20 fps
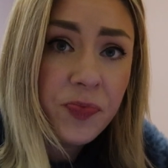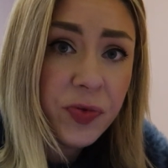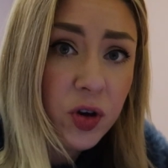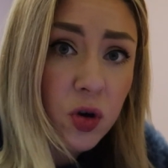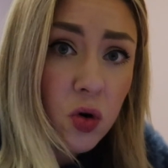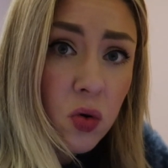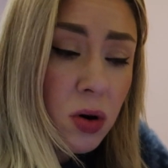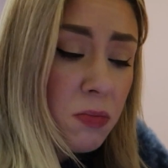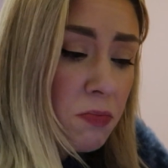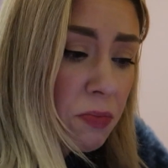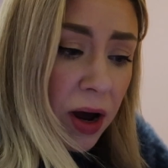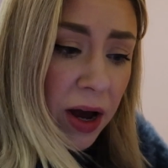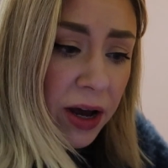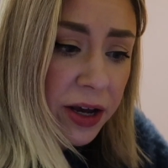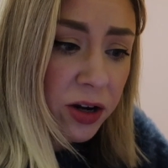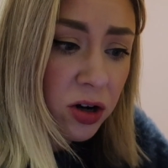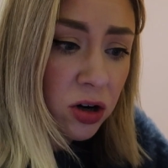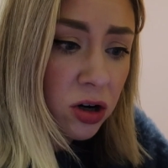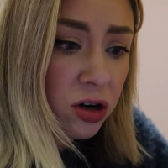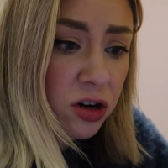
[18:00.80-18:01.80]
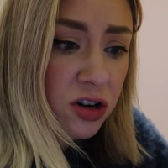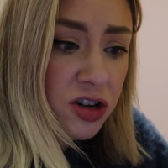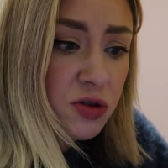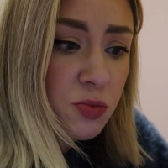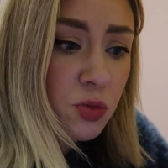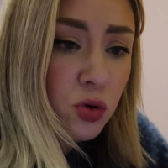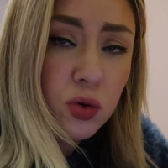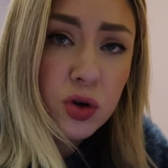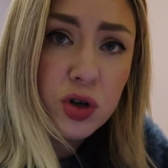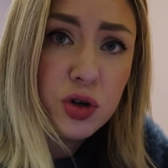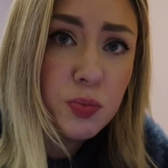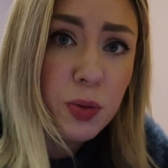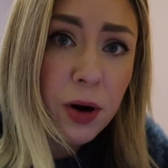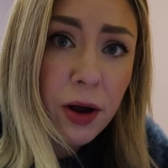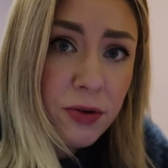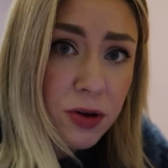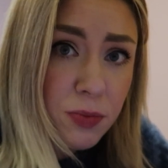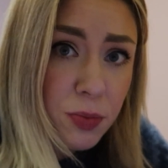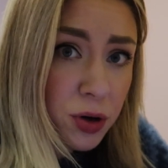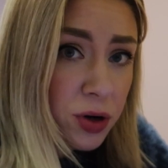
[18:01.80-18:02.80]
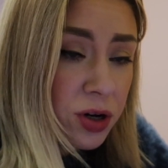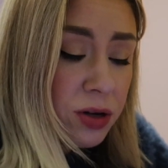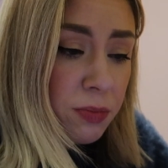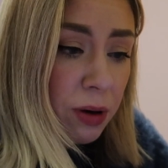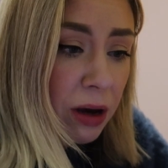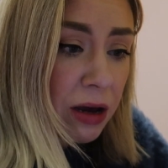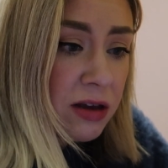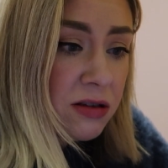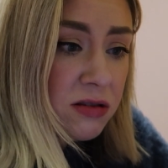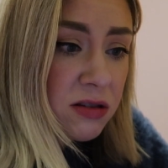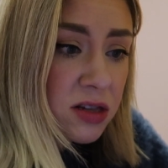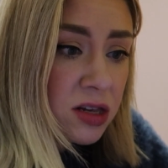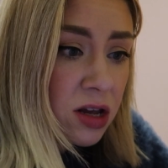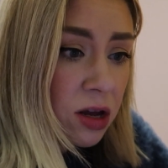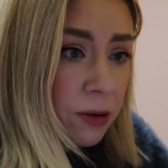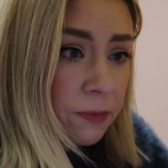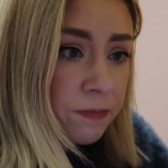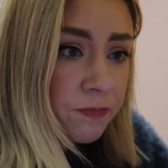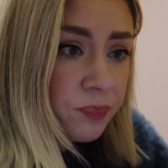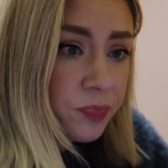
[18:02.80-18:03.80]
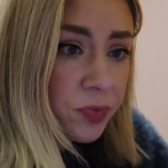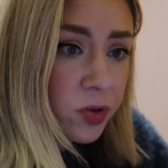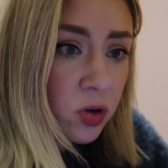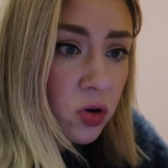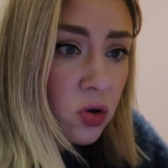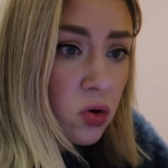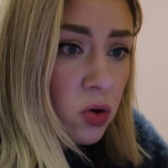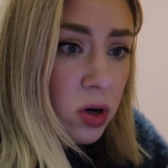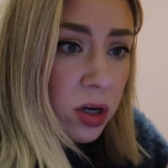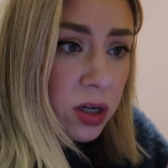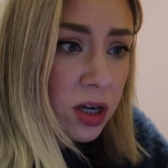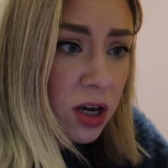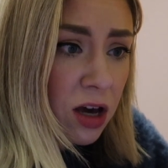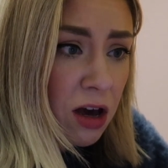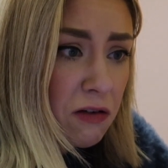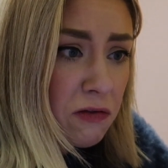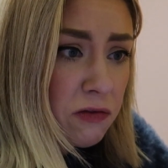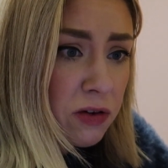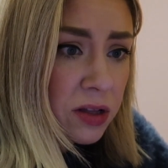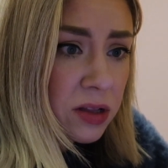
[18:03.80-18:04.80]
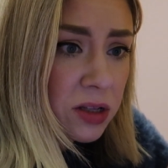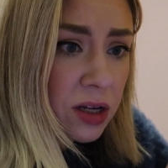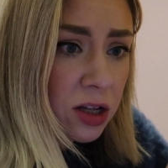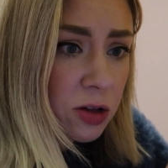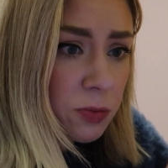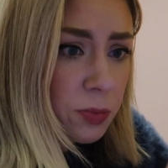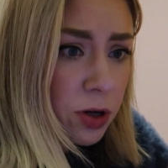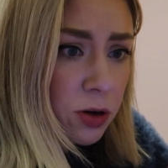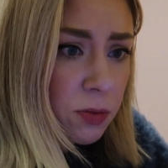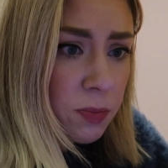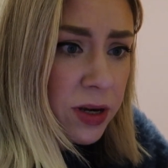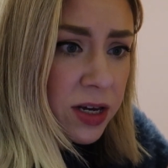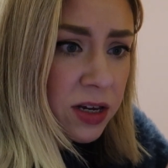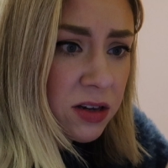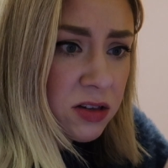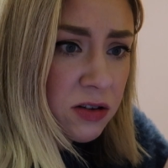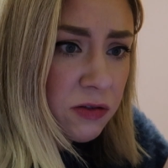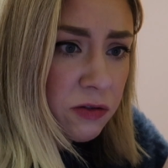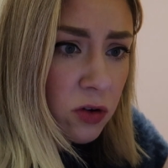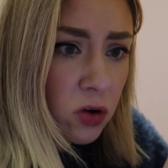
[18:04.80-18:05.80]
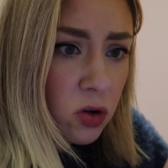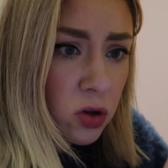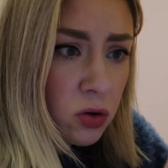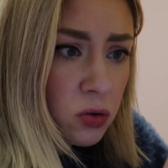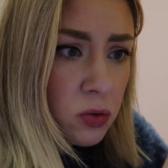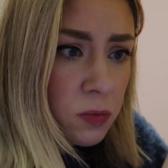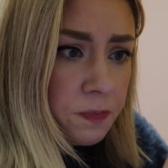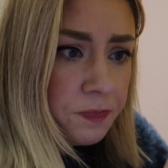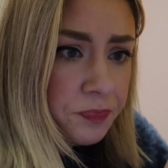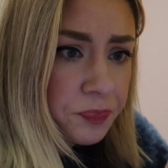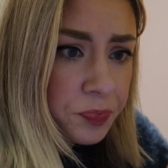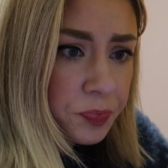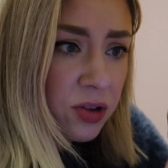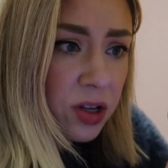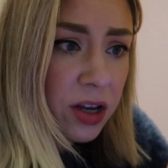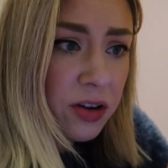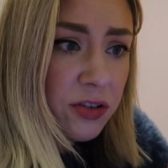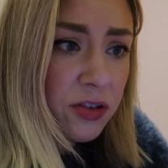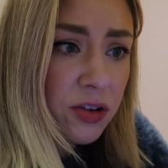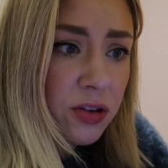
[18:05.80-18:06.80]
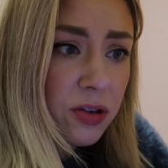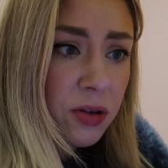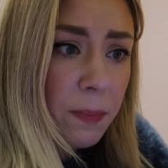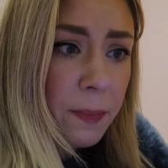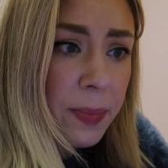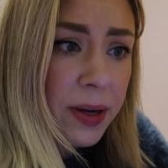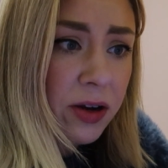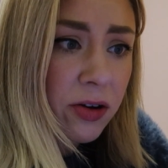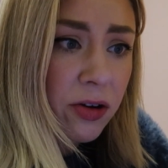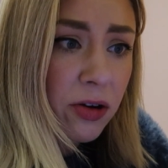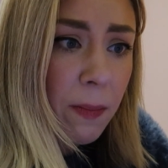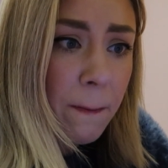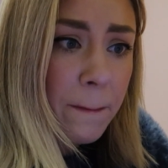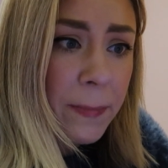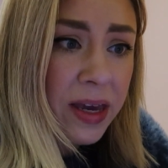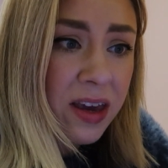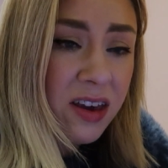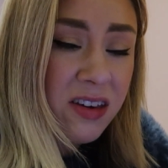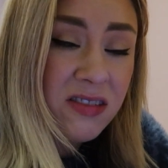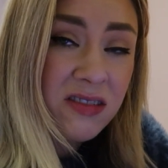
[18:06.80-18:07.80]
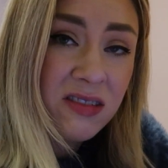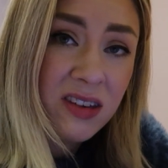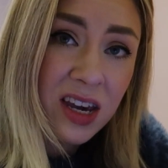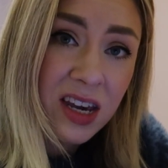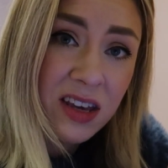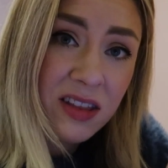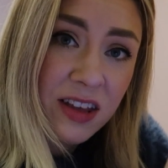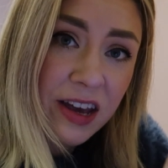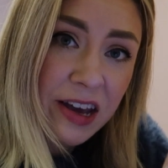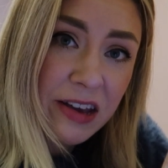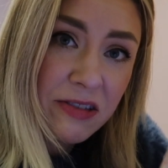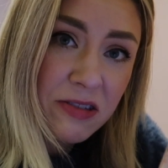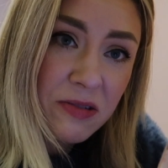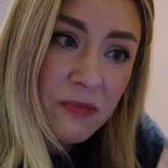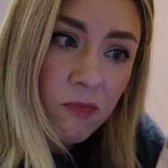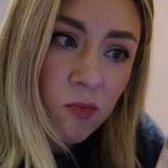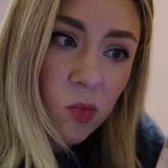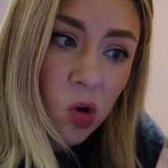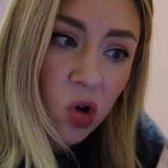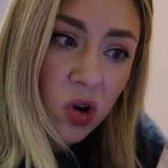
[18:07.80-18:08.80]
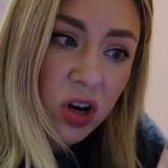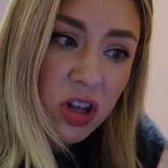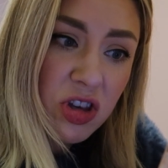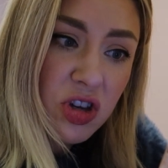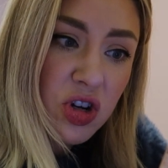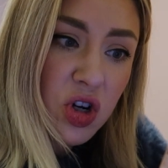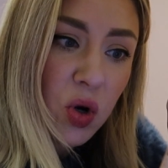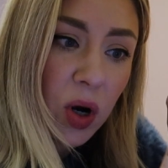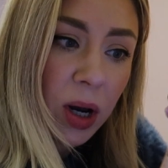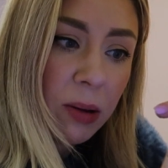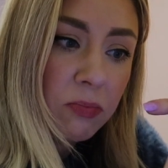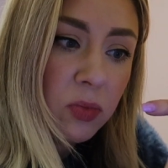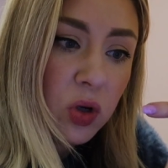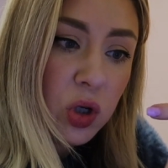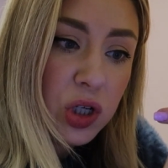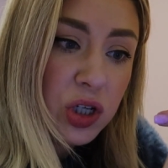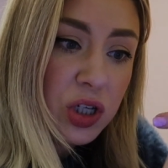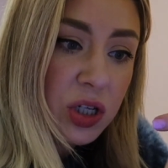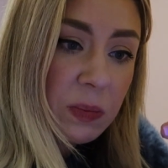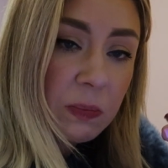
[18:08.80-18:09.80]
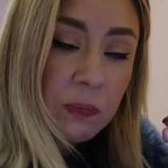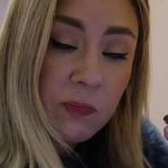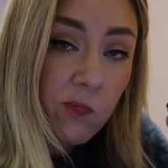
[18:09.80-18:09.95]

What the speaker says: go and buy her s'mores brownie pudding bites. Go and give Little Bear Bakes a follow. Little Bear Bakes Caithness on Instagram, because